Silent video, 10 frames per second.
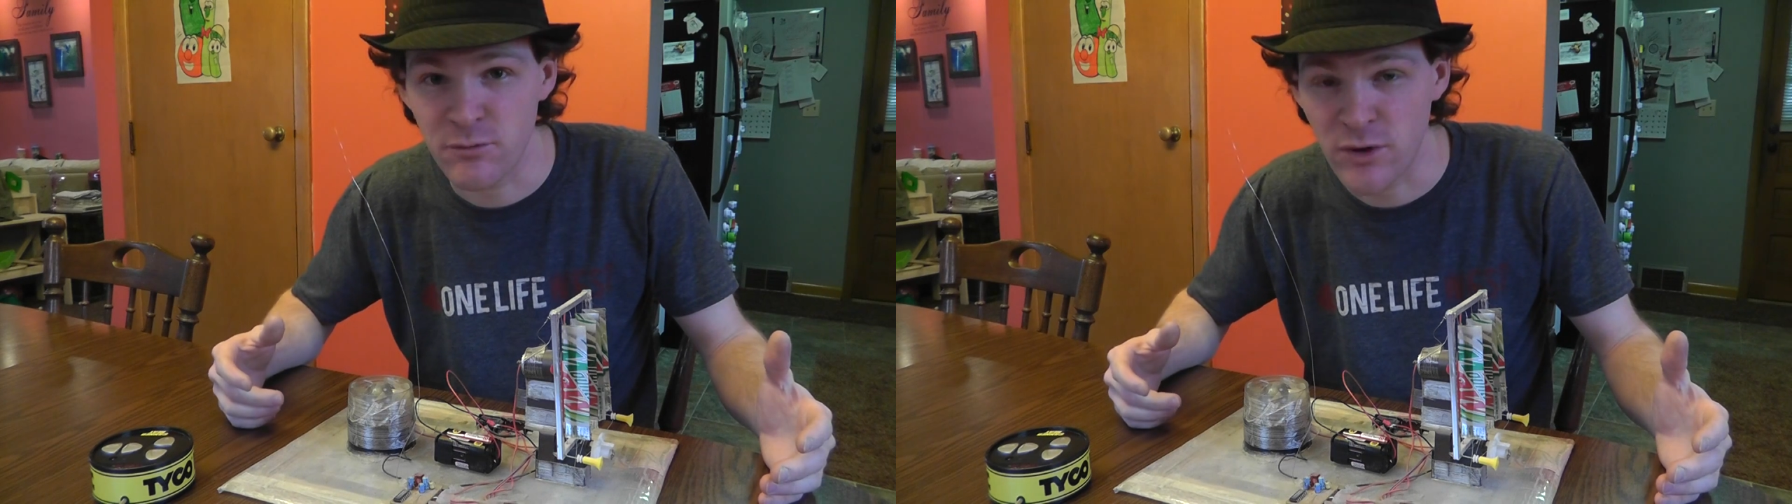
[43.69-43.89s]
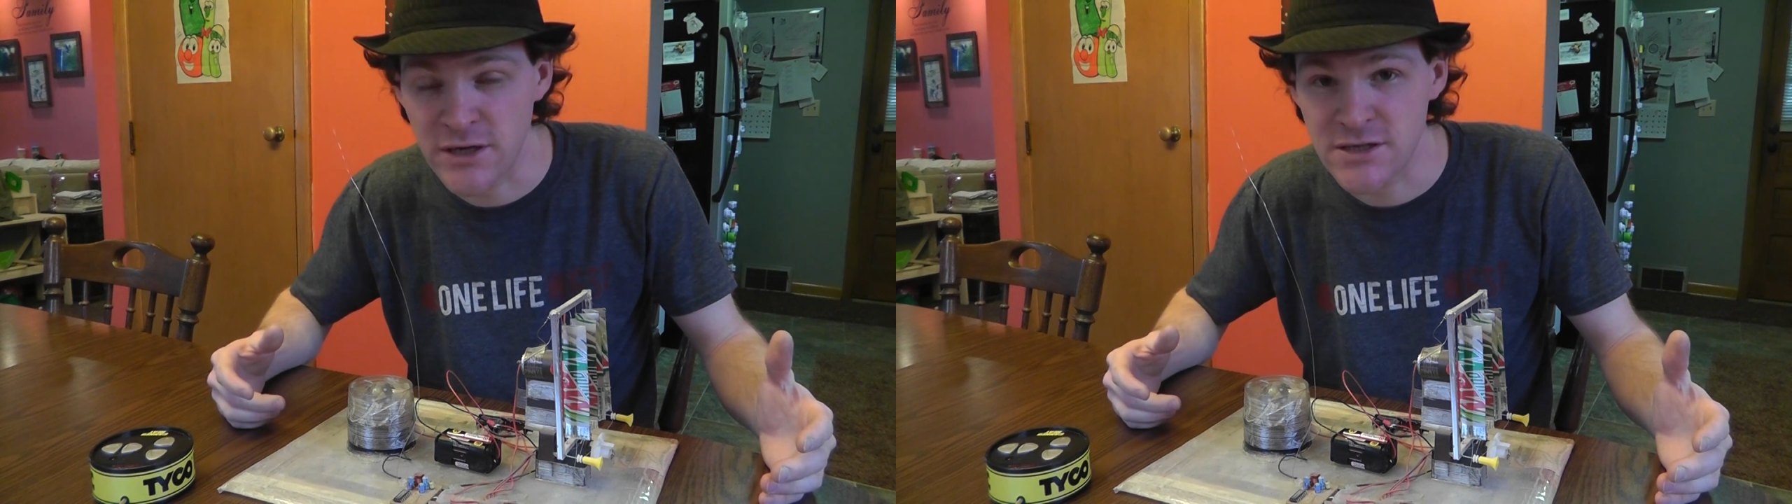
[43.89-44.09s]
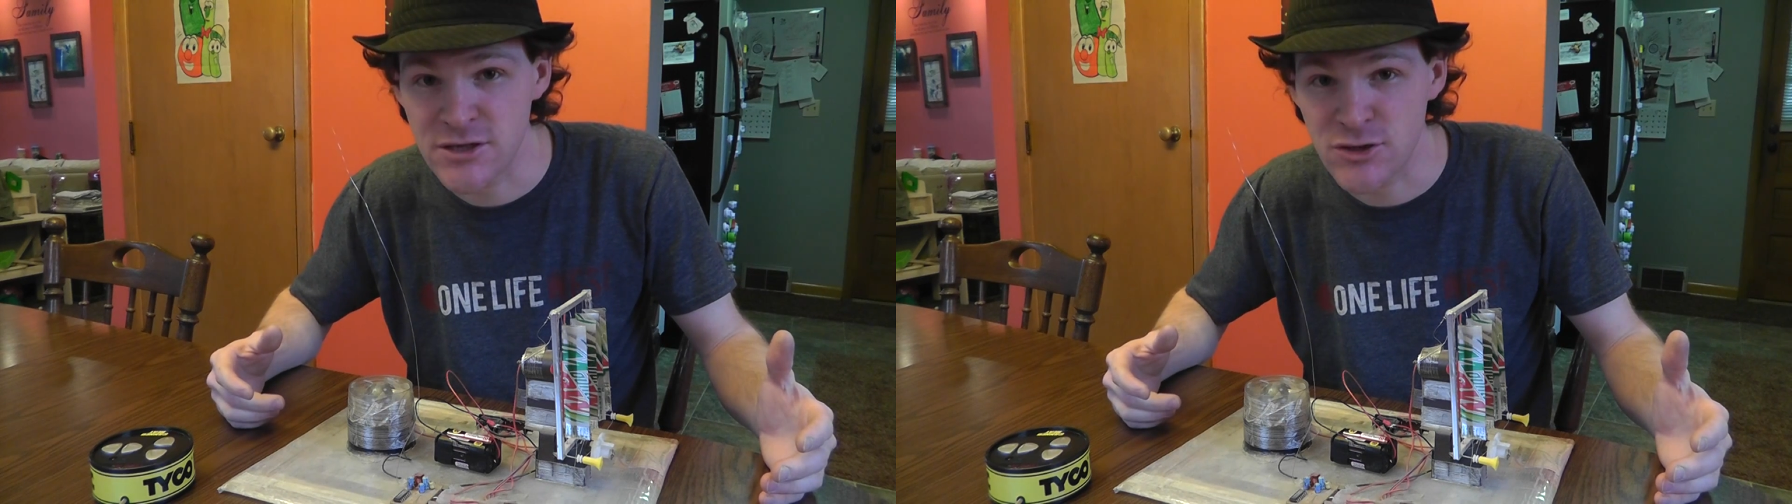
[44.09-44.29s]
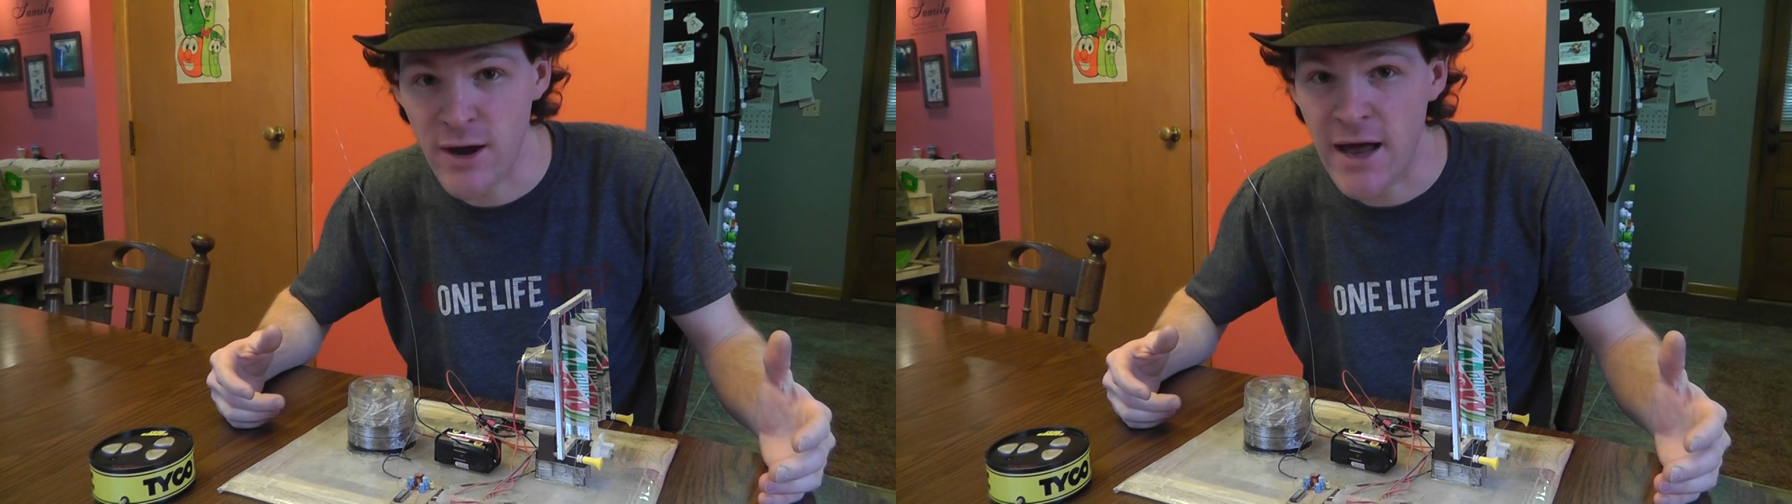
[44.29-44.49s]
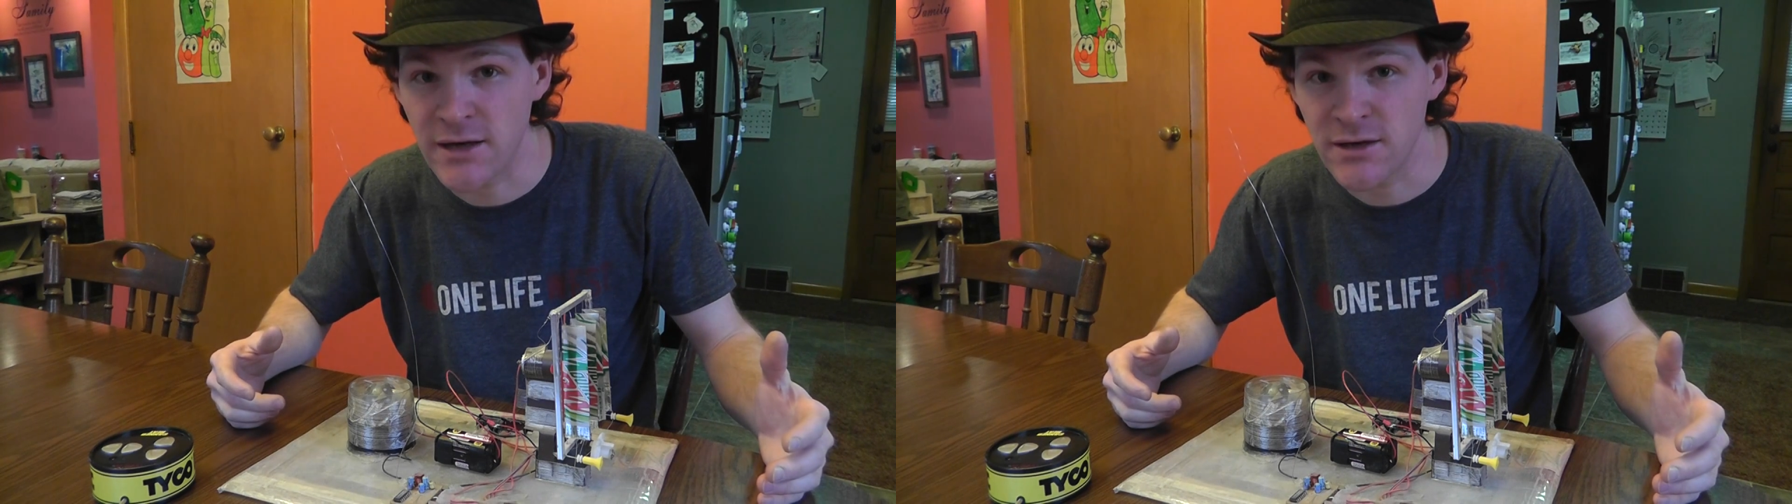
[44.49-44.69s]
Briggs and
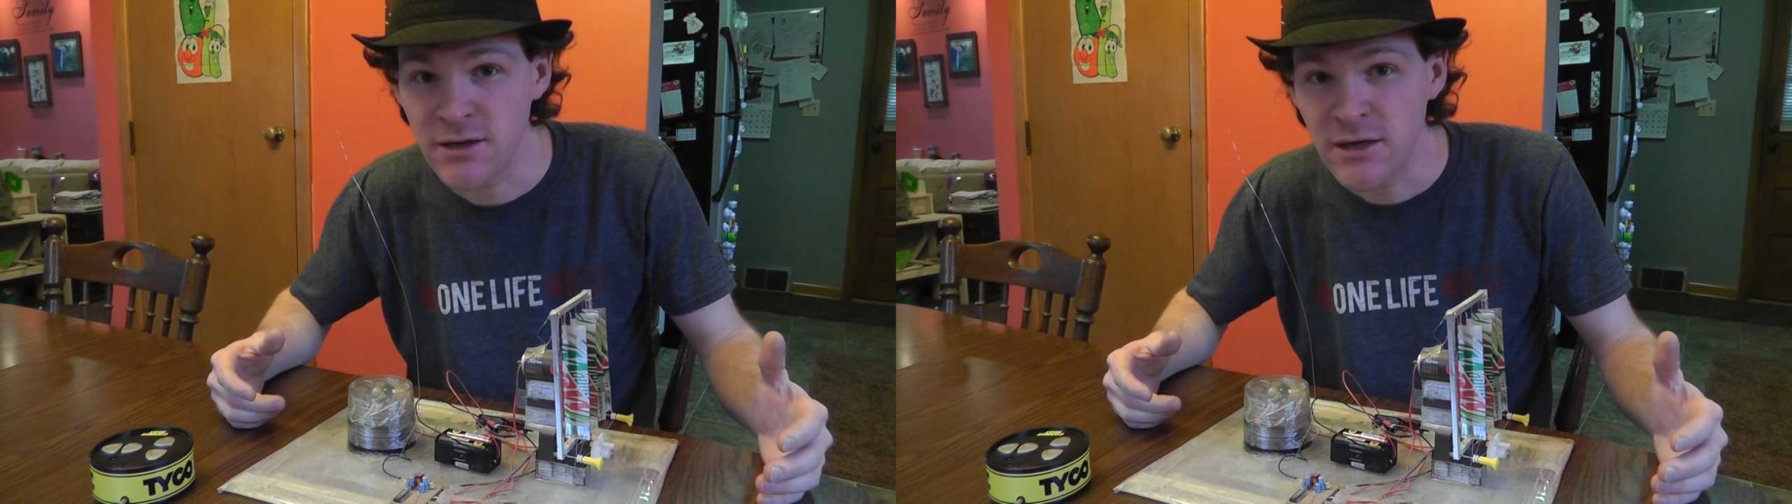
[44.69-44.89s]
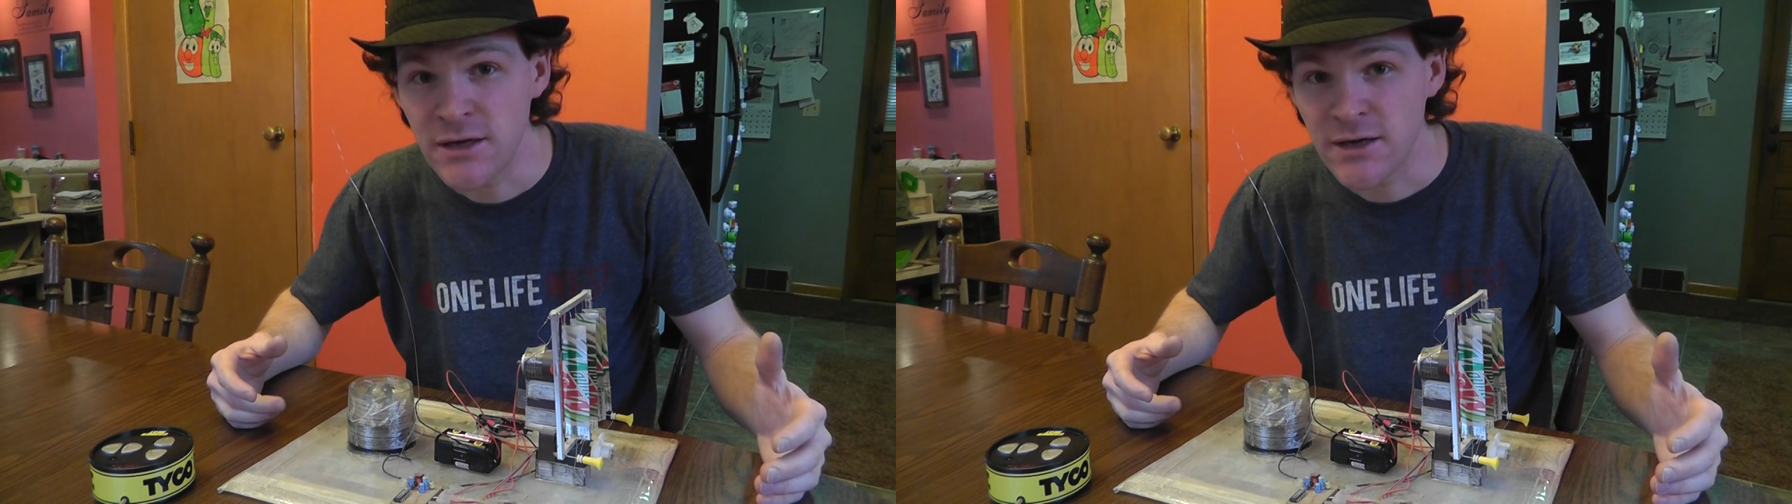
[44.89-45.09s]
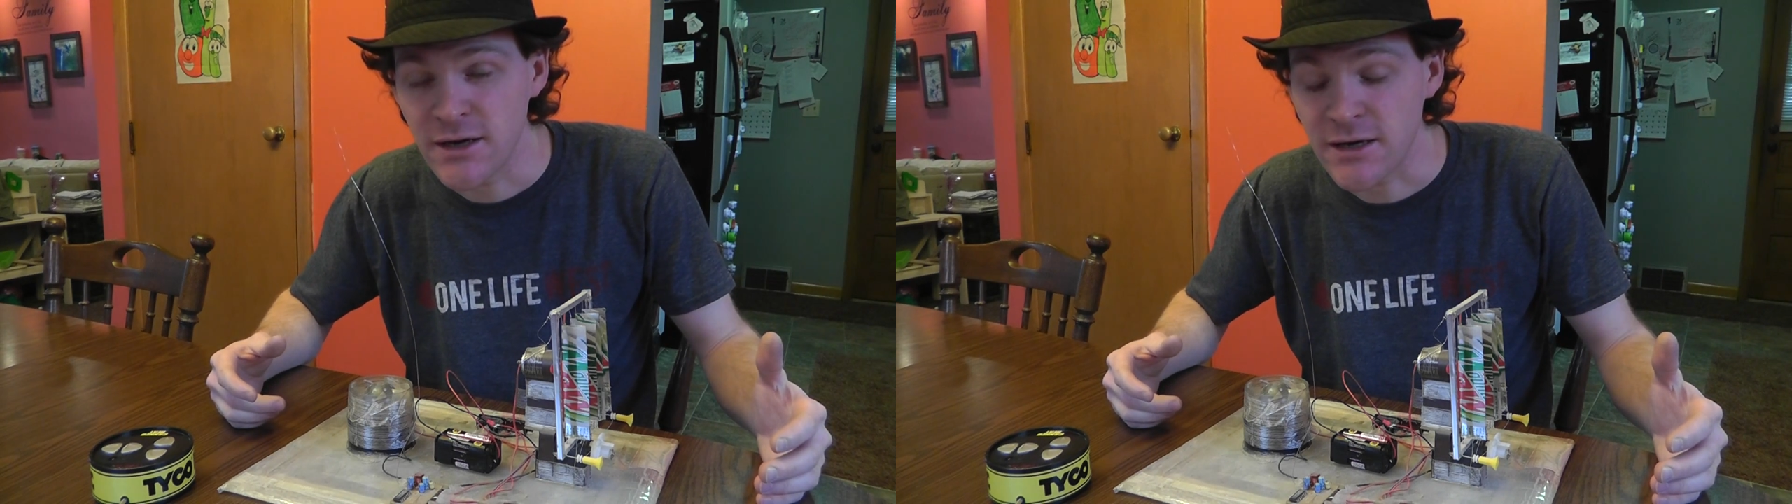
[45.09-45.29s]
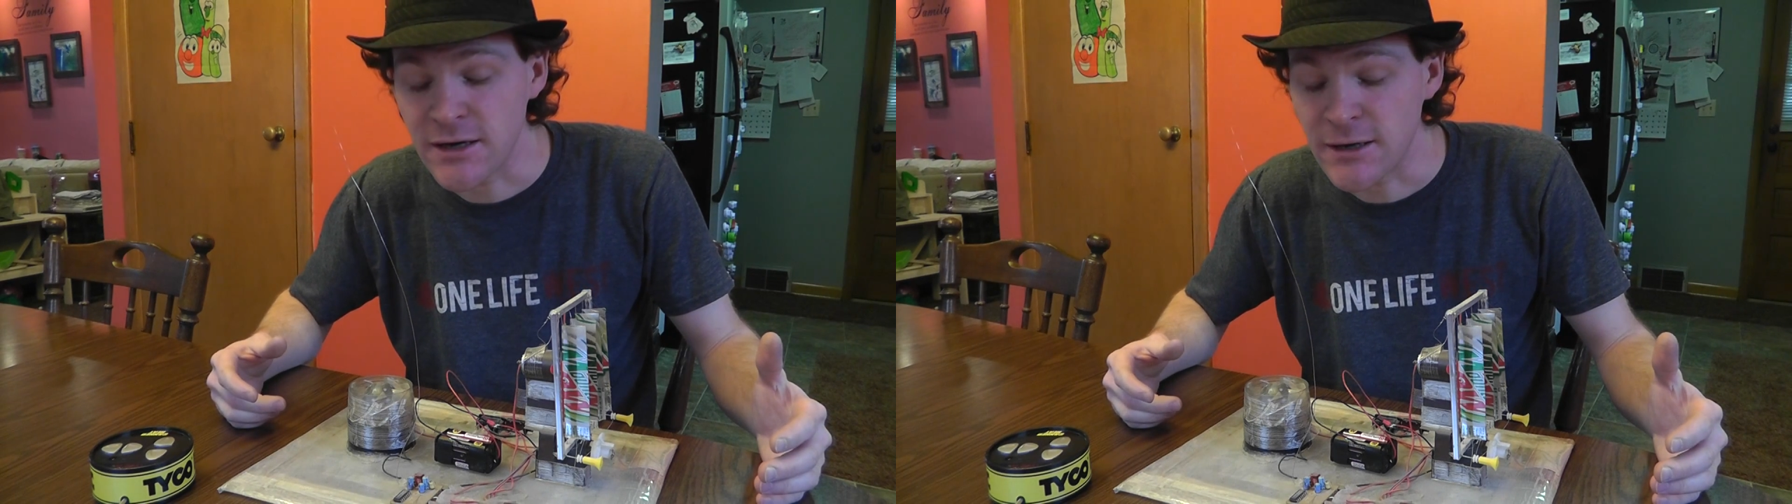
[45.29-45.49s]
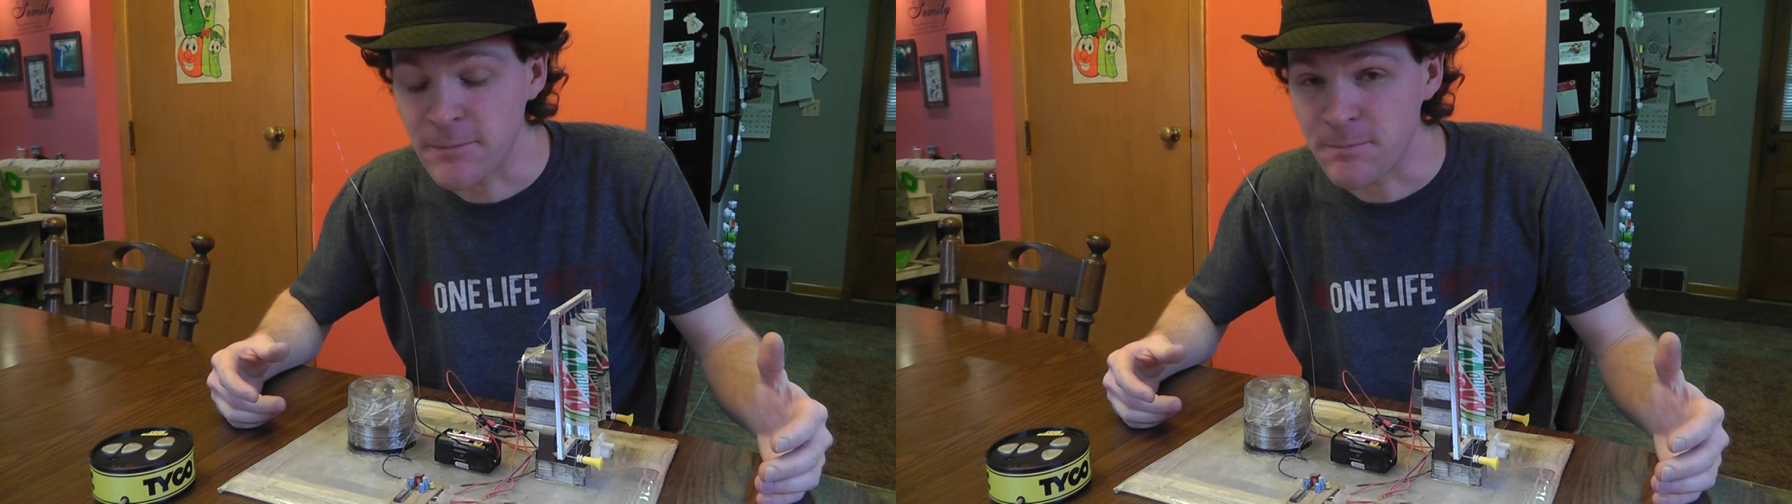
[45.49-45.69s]
Stratton
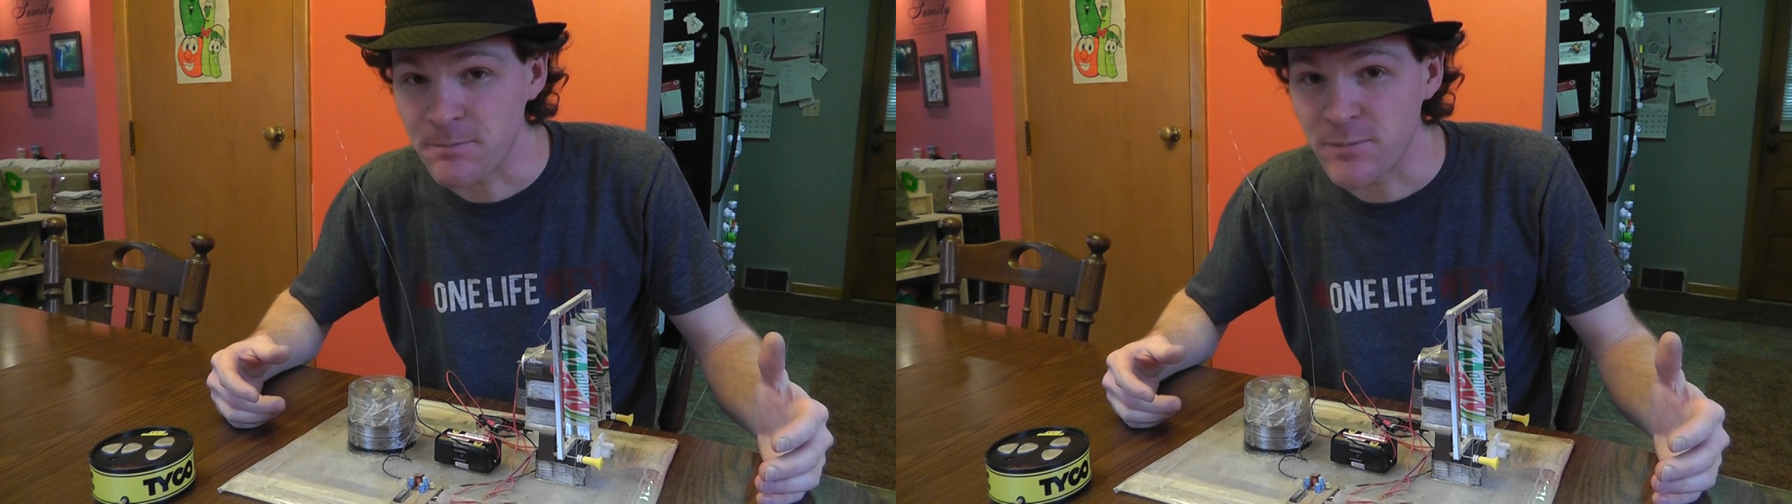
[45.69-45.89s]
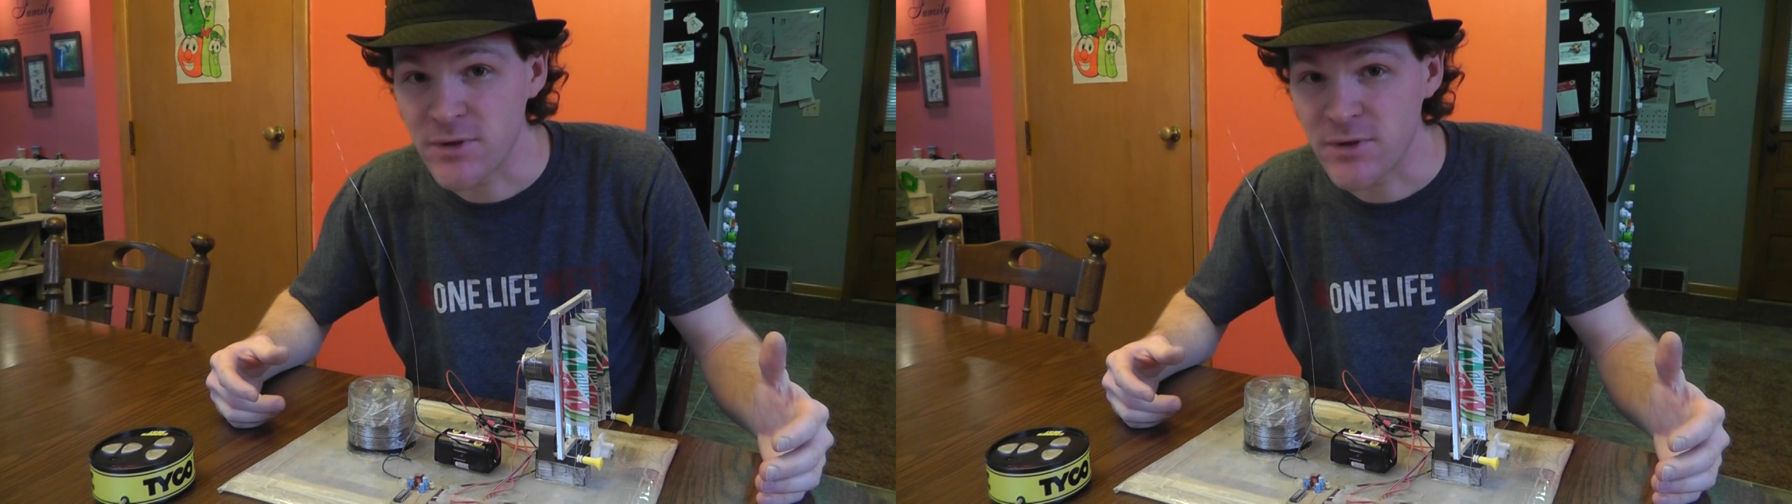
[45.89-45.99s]
um,